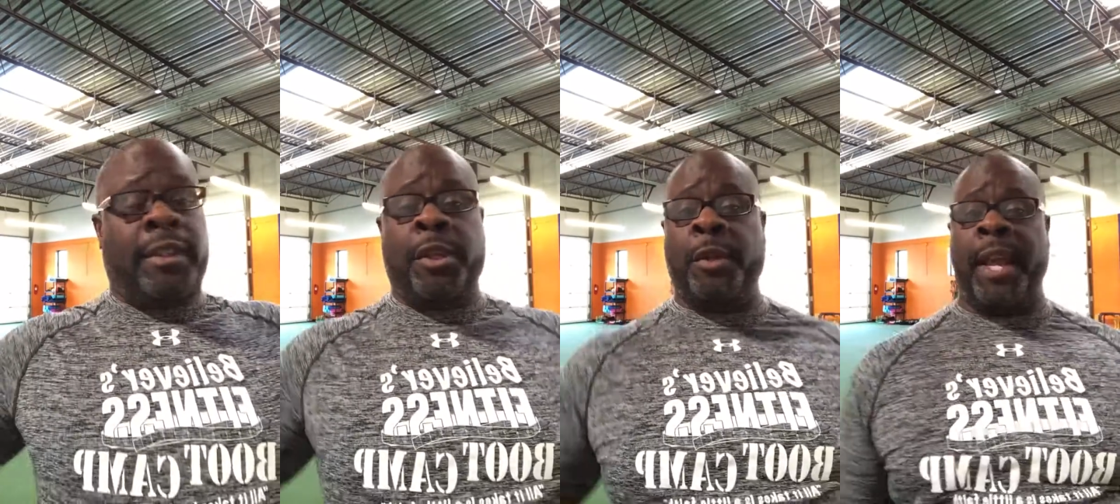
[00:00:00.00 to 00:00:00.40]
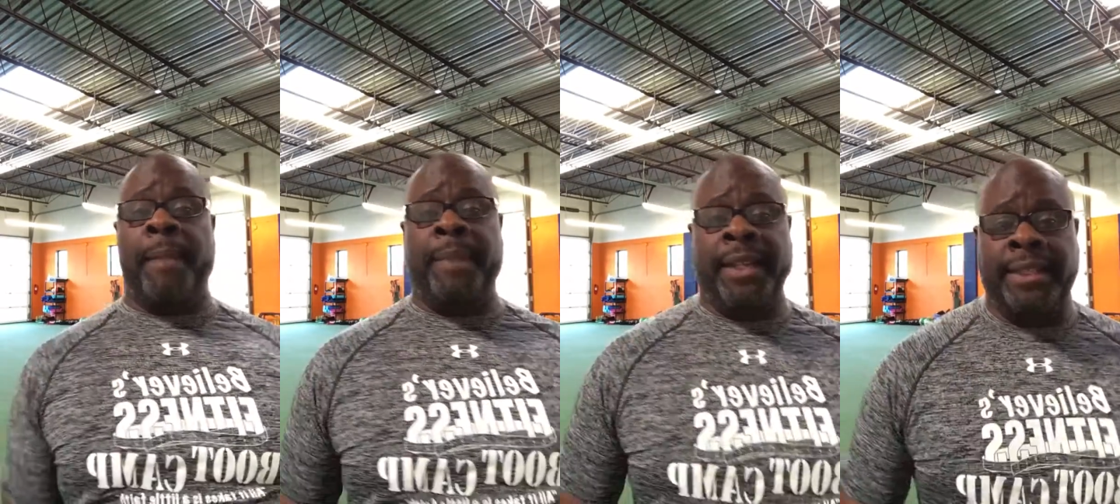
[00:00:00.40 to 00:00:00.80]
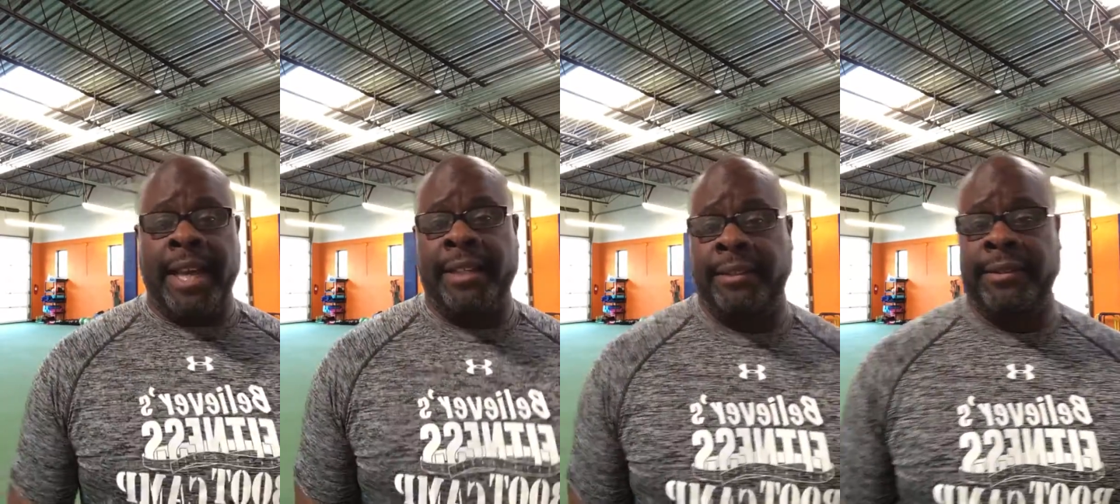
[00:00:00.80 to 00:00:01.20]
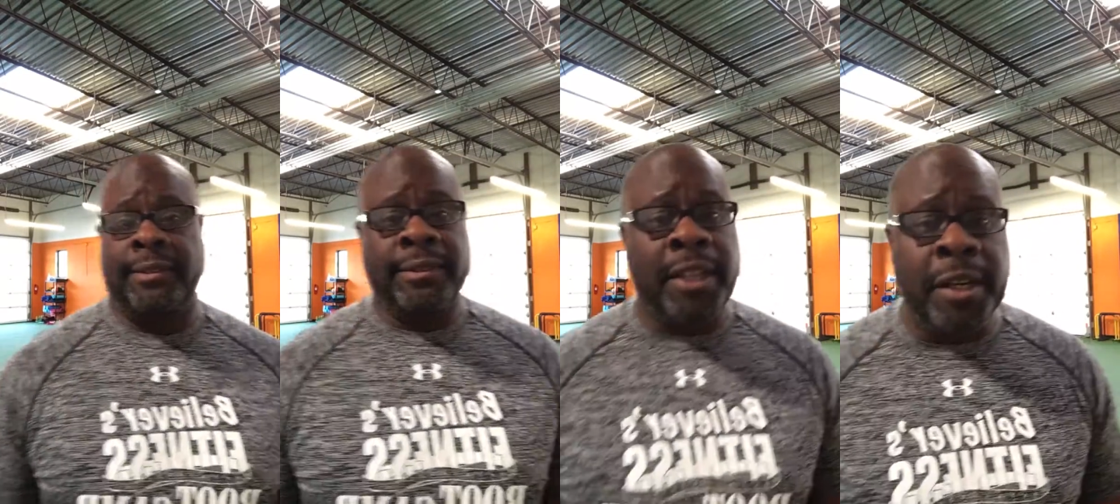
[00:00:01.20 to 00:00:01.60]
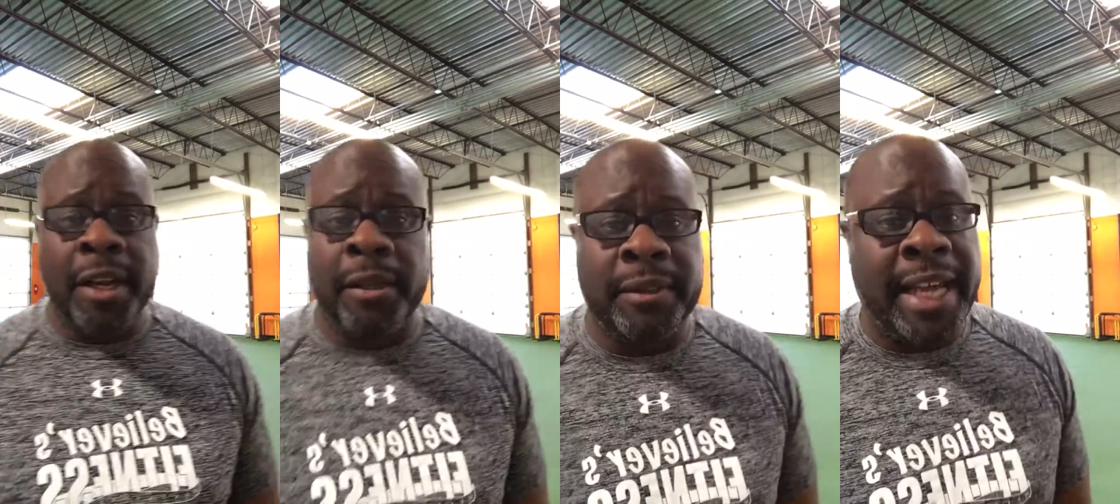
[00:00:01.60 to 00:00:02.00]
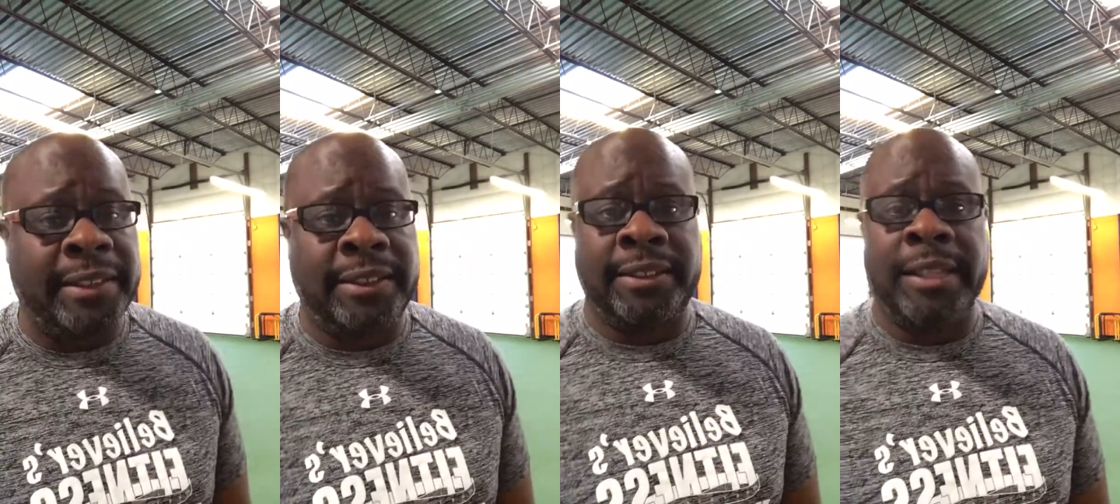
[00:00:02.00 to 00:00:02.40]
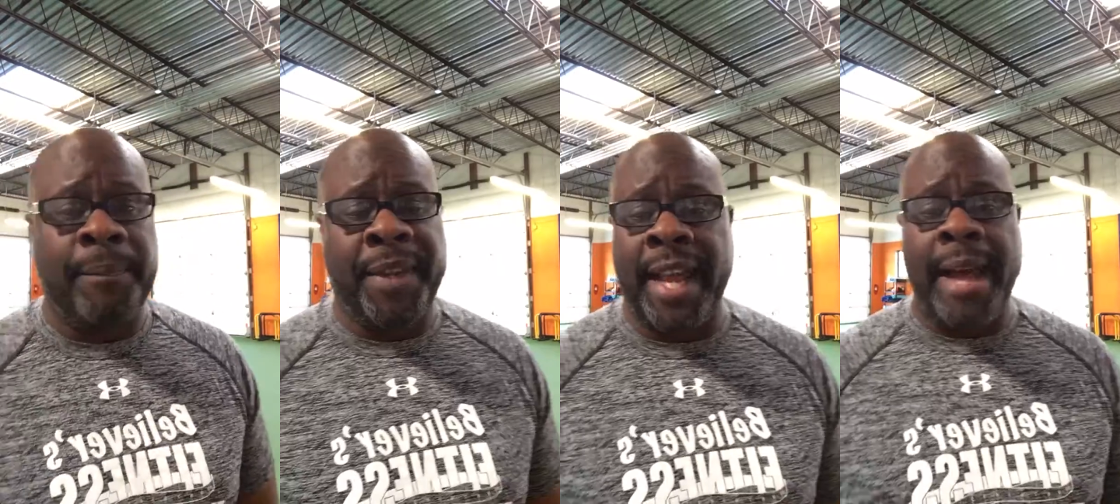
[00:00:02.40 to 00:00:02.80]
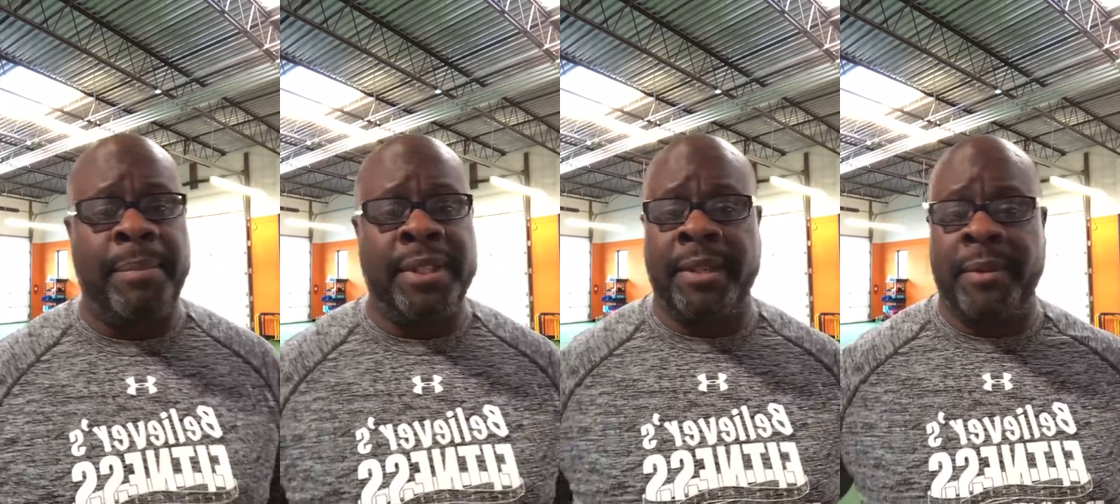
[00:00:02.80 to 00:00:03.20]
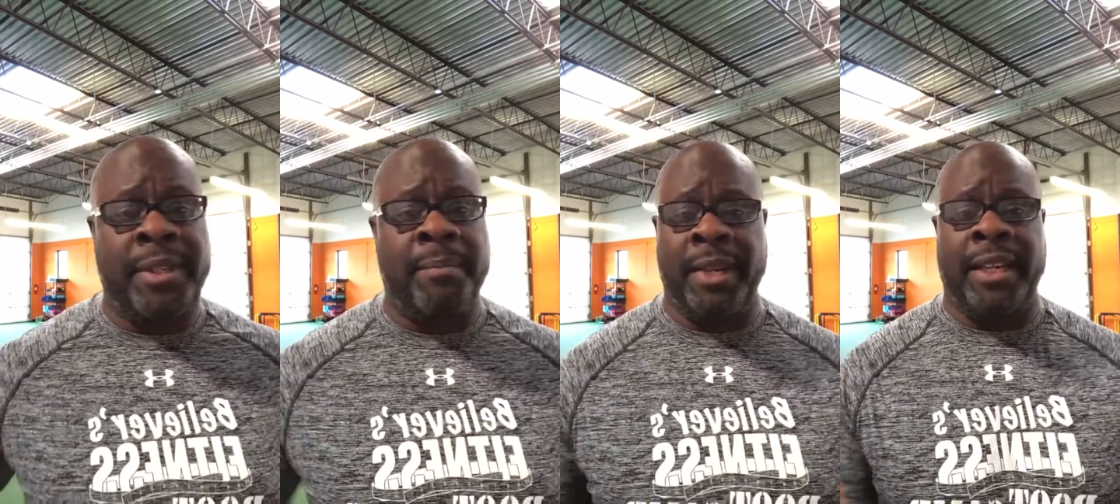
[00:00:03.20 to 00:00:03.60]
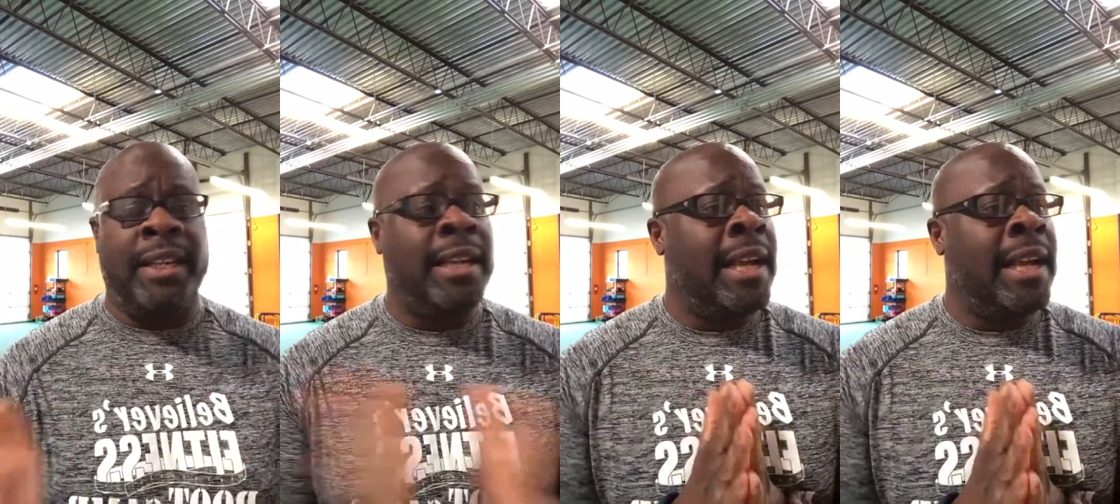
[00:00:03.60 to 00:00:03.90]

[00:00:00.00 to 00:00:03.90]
You can't beat that. That's just something happening to me,